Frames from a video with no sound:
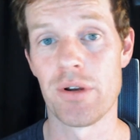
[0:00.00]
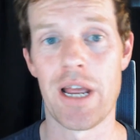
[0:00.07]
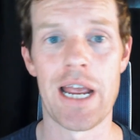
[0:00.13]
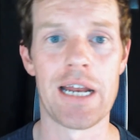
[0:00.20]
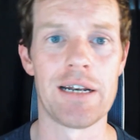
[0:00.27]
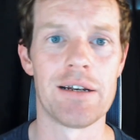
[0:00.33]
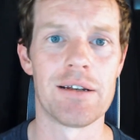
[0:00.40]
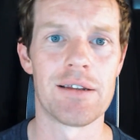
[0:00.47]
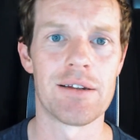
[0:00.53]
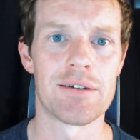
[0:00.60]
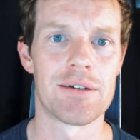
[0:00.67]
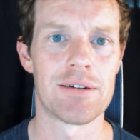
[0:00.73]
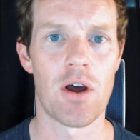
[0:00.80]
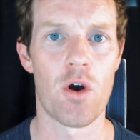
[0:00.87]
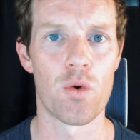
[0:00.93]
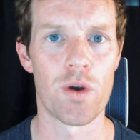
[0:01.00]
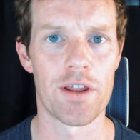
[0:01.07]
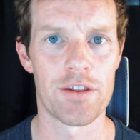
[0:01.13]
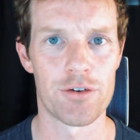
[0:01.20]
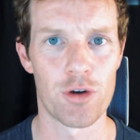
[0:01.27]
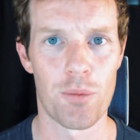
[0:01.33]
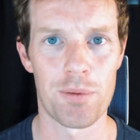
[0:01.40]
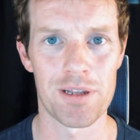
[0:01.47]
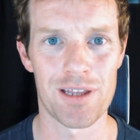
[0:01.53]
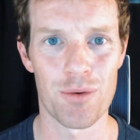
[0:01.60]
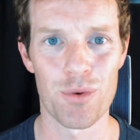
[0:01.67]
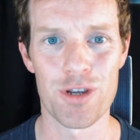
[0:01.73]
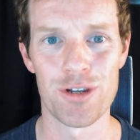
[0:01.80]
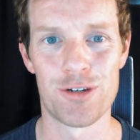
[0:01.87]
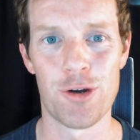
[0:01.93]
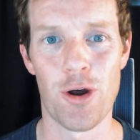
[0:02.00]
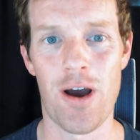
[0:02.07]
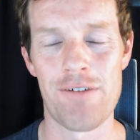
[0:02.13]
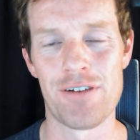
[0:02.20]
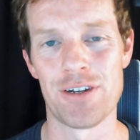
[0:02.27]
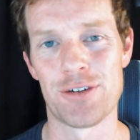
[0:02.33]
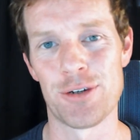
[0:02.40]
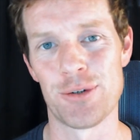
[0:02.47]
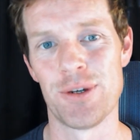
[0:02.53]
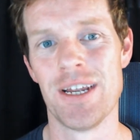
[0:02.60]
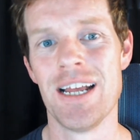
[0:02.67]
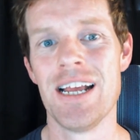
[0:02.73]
And this is a whole other topic that we could dive into.